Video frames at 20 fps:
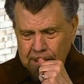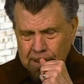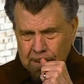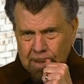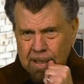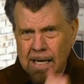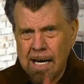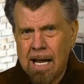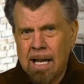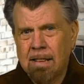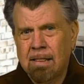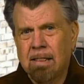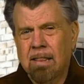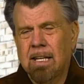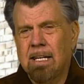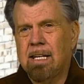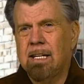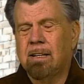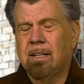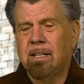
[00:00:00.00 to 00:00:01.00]
that I
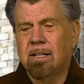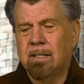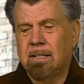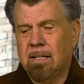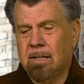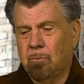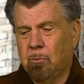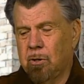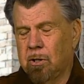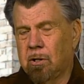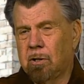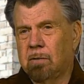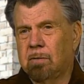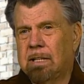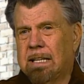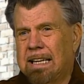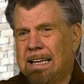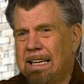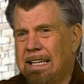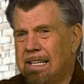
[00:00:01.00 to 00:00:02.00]
think that will
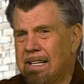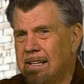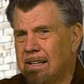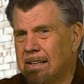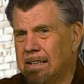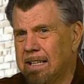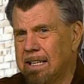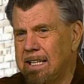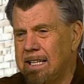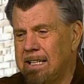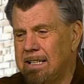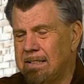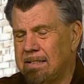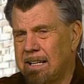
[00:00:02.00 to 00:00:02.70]
clearly